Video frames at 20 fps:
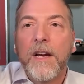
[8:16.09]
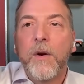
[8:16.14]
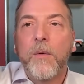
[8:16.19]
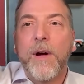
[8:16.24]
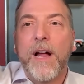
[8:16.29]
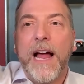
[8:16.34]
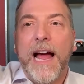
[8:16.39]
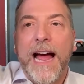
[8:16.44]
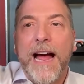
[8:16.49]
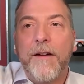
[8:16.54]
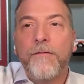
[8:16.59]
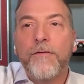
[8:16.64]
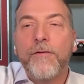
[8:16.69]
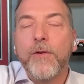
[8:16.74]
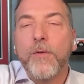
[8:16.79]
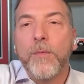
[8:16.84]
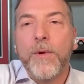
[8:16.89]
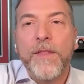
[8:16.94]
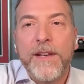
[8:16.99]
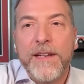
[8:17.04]
Well,
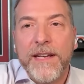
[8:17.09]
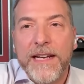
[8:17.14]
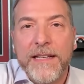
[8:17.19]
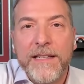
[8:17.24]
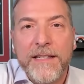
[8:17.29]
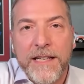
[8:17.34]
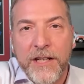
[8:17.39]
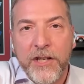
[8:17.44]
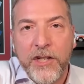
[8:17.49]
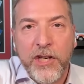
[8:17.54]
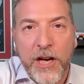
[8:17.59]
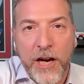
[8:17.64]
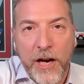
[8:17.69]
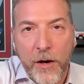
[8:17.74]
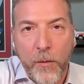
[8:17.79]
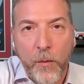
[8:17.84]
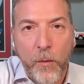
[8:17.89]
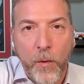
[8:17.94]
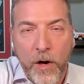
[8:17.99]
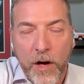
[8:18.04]
when the DNC
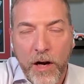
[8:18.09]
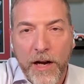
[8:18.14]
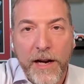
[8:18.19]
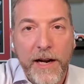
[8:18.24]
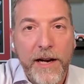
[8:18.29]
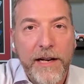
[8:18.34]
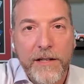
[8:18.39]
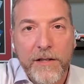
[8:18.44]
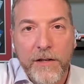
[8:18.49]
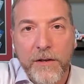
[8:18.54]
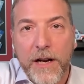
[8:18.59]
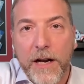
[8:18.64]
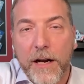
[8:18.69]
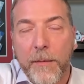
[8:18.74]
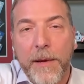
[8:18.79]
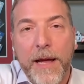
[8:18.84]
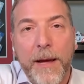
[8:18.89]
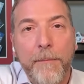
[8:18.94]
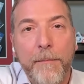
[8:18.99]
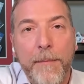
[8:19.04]
chair won, and it turned out to
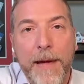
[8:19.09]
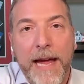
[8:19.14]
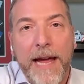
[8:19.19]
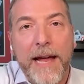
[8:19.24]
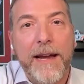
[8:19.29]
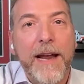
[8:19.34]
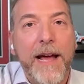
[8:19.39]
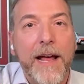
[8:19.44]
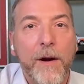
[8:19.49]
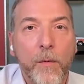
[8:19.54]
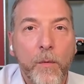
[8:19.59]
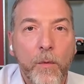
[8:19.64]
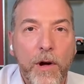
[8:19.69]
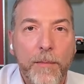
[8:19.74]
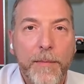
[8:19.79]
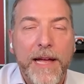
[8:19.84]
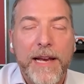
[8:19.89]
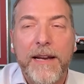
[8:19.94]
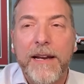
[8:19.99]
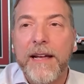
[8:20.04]
be a man, not a
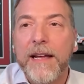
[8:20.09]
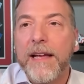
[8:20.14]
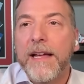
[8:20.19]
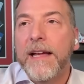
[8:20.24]
woman,